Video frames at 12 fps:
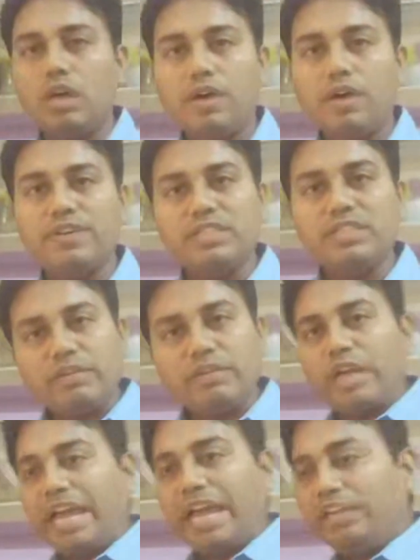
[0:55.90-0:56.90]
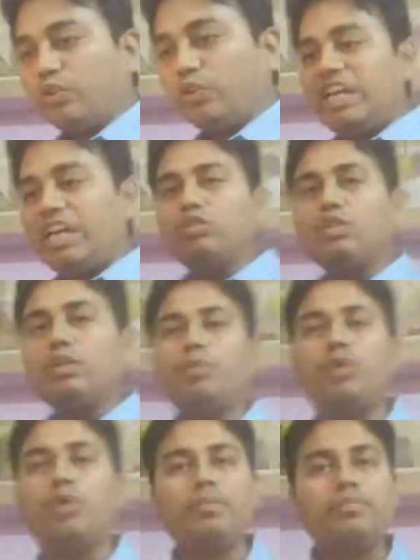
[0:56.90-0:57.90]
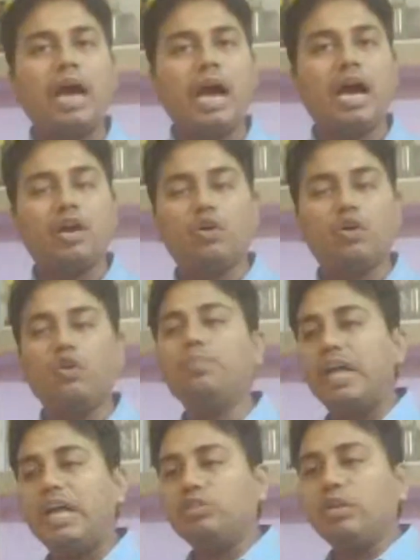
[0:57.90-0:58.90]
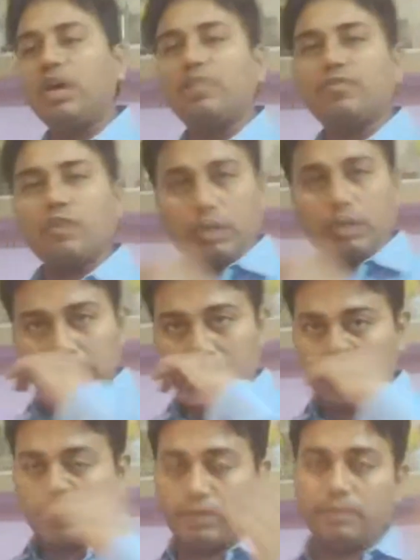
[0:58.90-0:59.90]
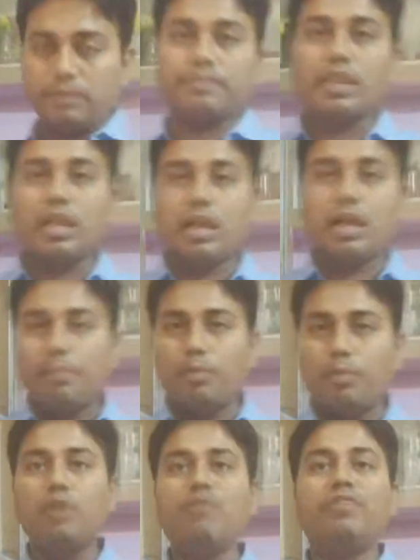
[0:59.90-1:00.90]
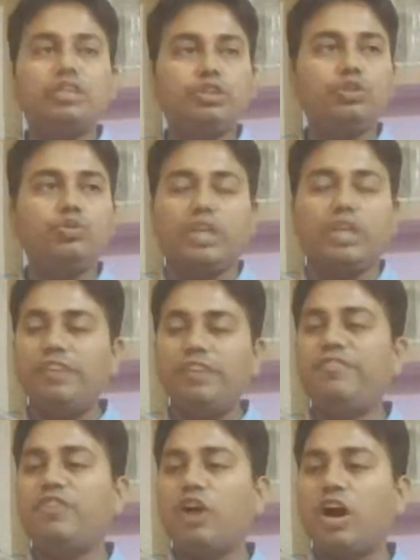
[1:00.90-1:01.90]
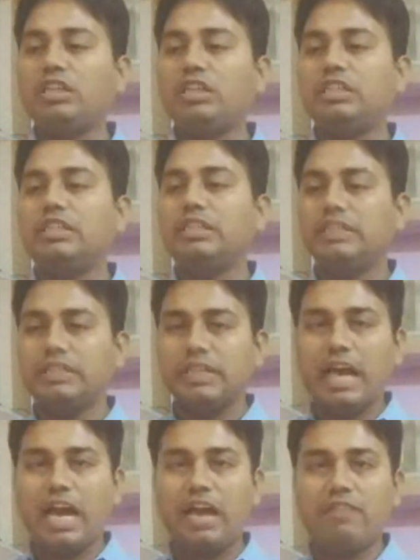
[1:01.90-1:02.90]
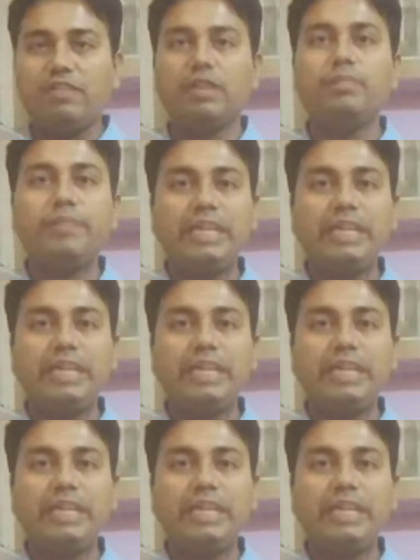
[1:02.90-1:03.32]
First, I would like to read out the poem. I hope that you have got the poem with you. If not, I will be